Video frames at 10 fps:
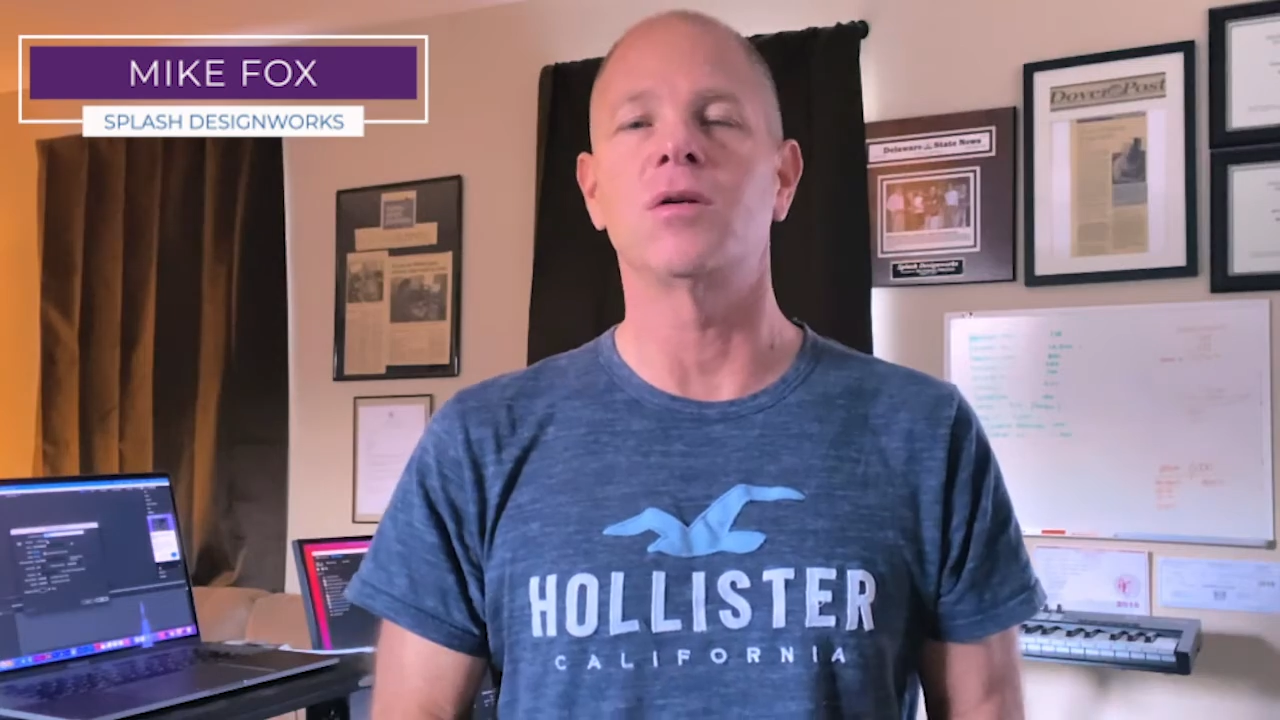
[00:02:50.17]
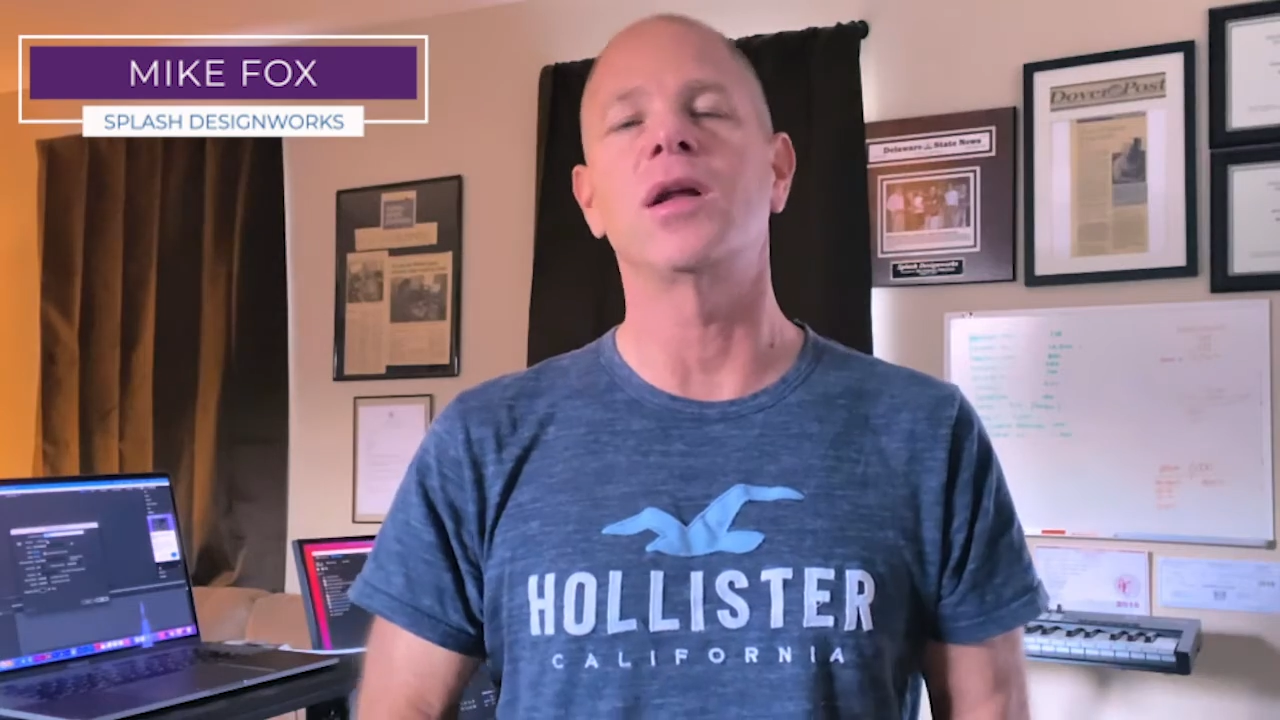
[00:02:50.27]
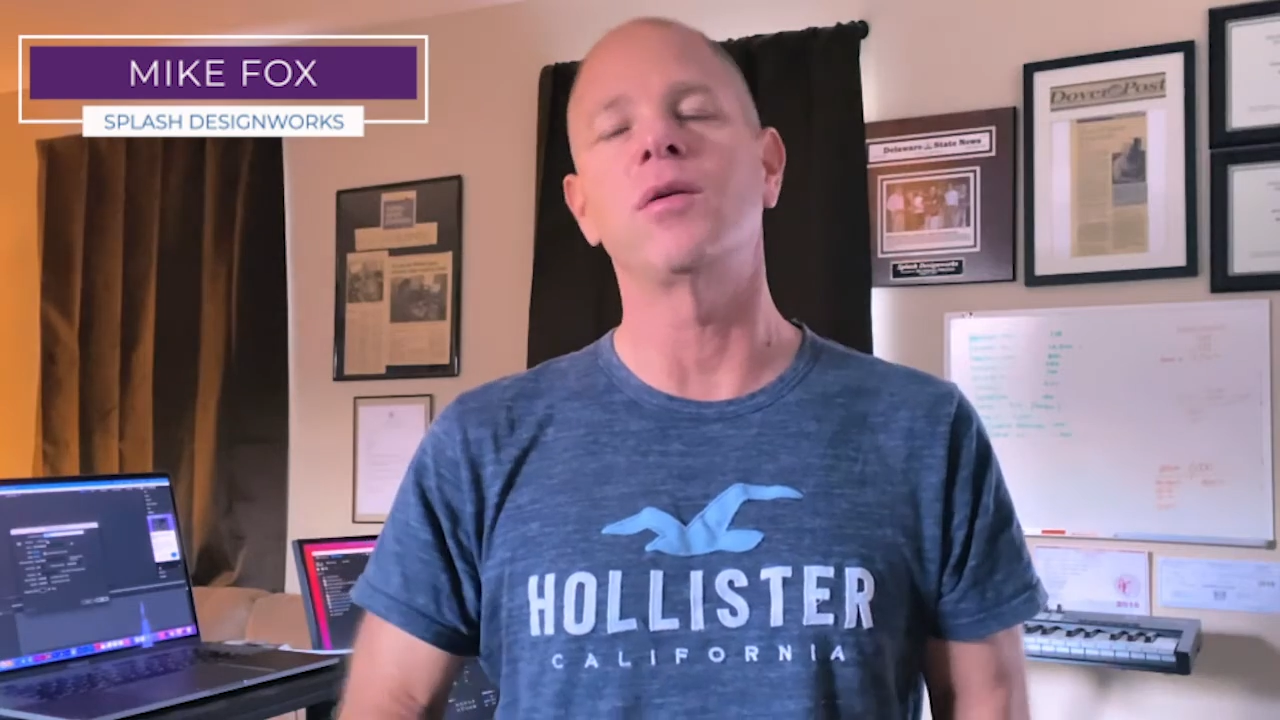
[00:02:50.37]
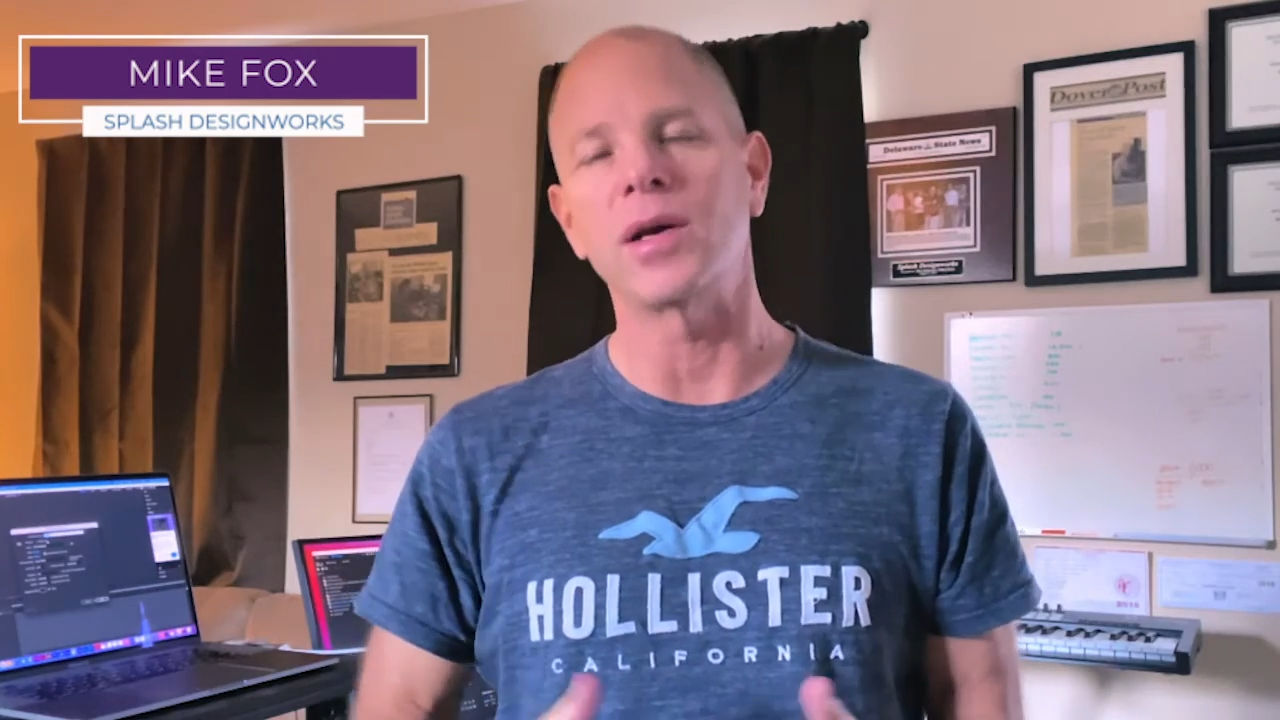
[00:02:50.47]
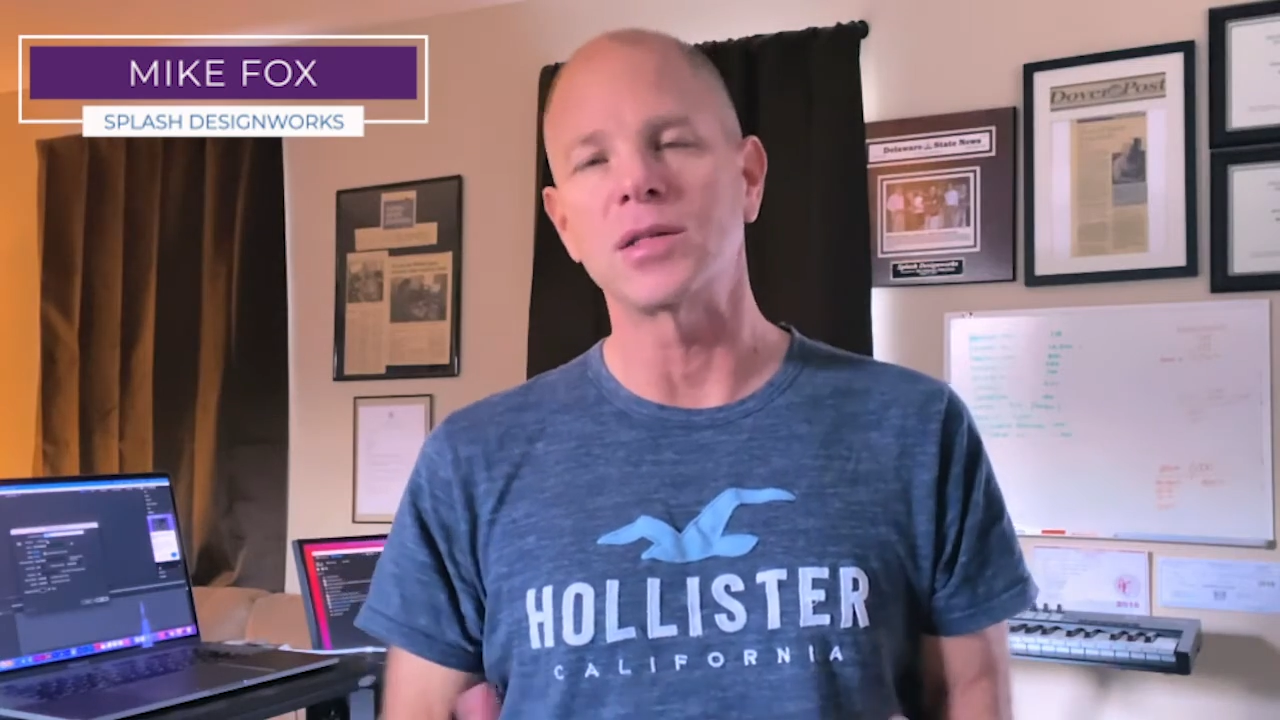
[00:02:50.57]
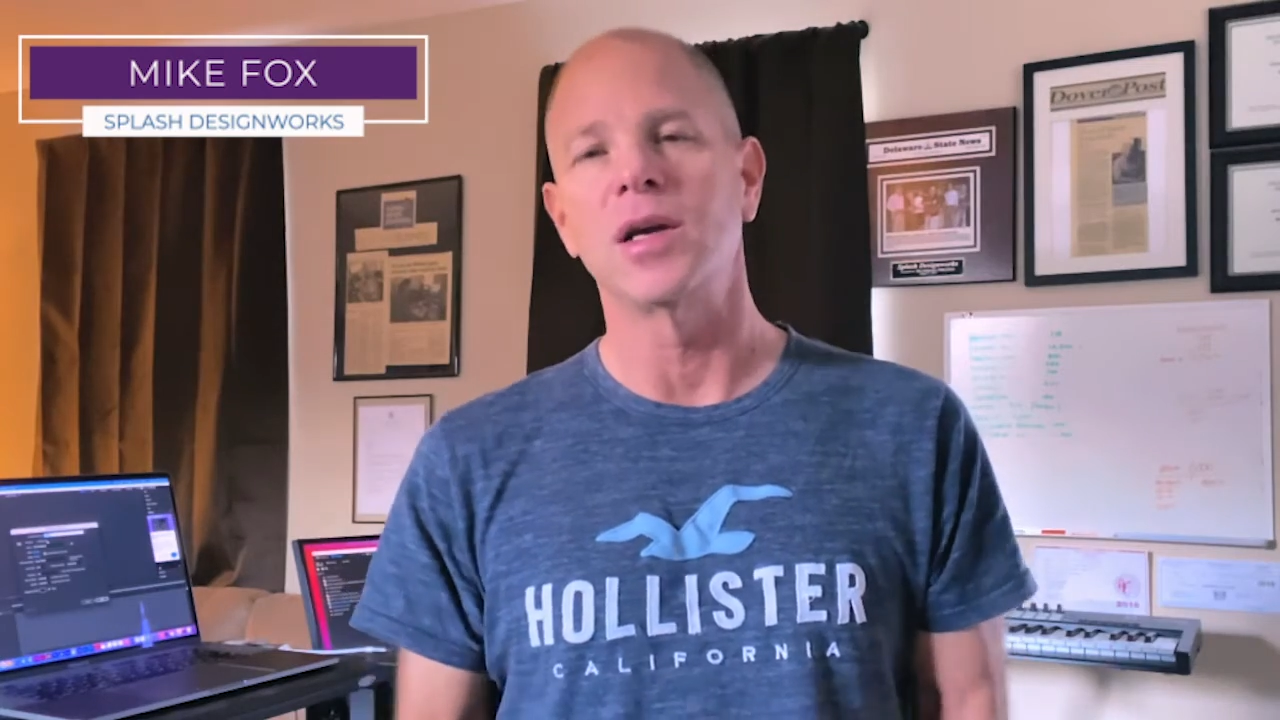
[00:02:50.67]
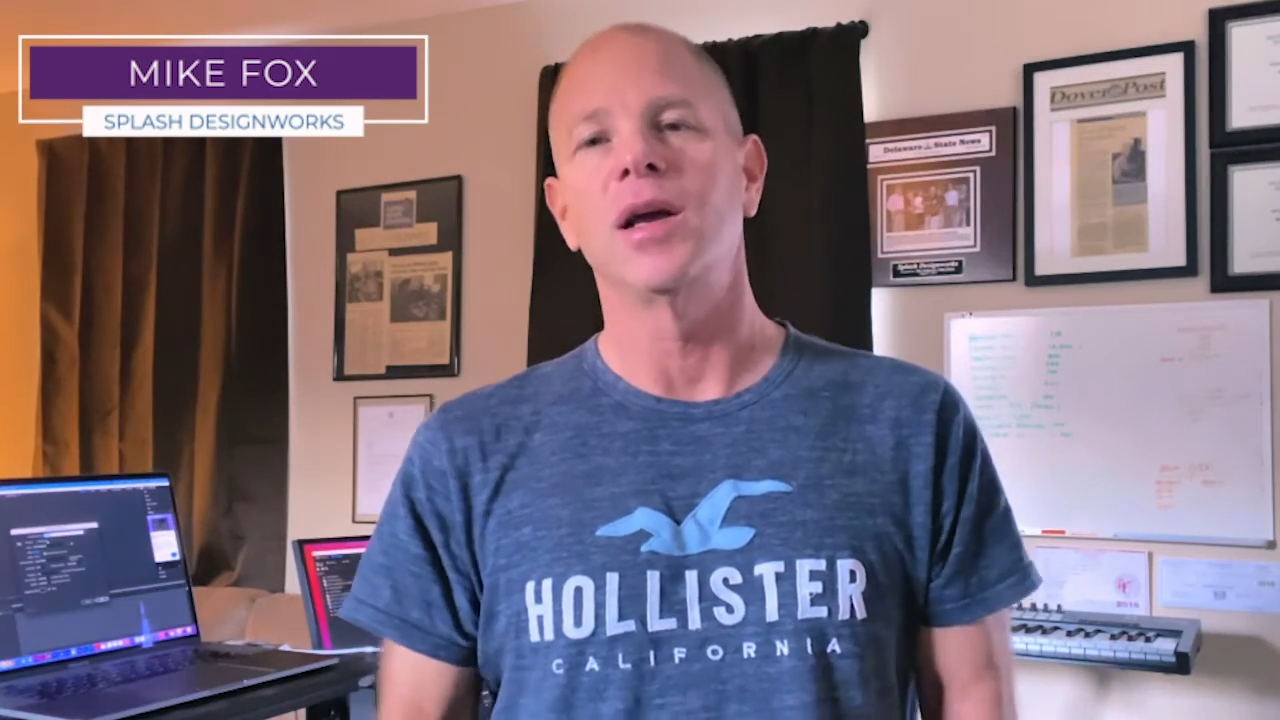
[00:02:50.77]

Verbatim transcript: anyways